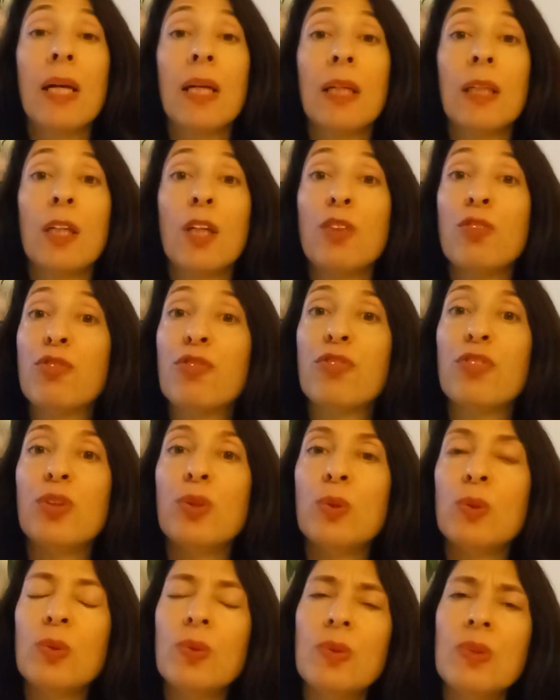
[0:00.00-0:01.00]

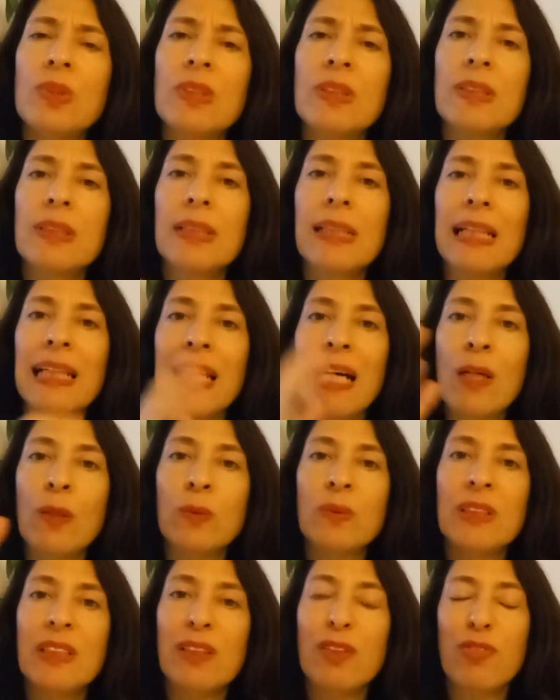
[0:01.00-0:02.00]
confused,
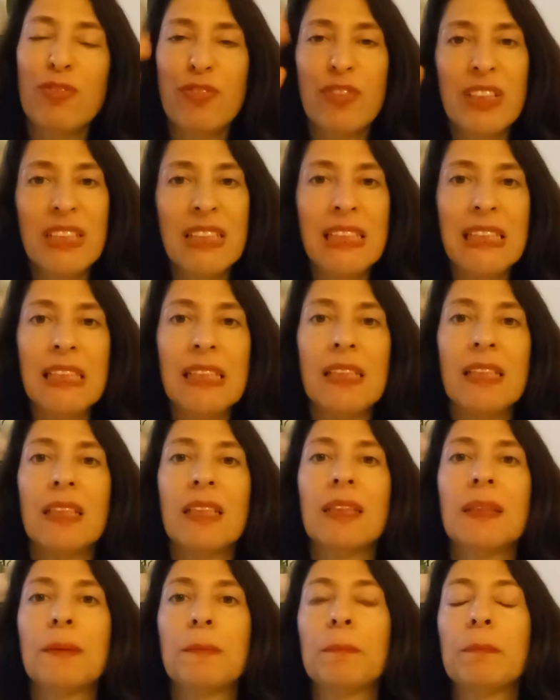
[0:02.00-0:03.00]
cloudy, fuzzy.
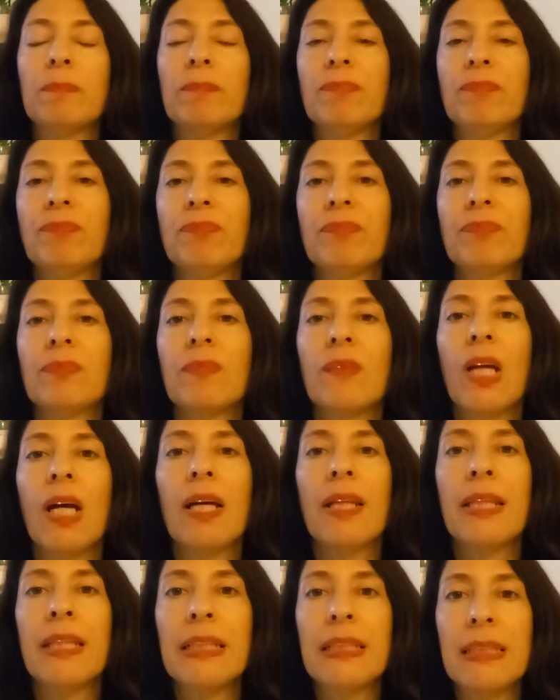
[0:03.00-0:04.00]

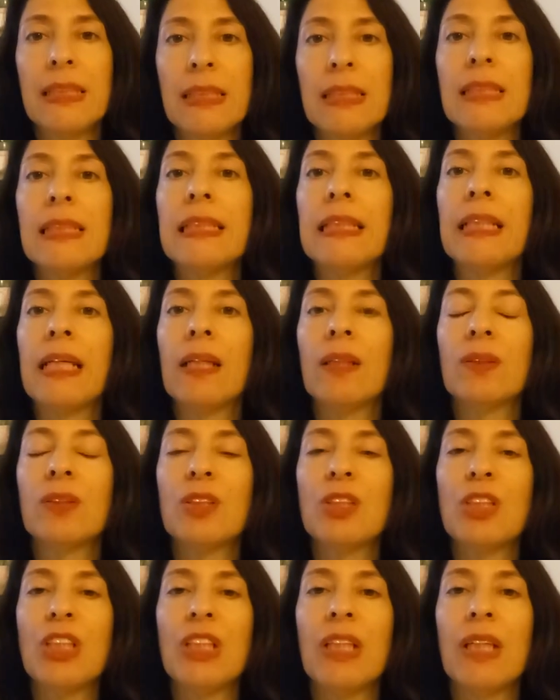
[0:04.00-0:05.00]
This is the
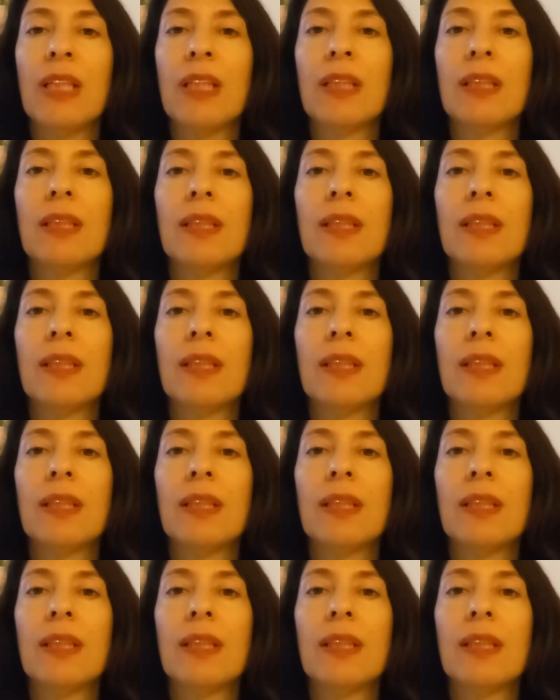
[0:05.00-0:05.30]
energy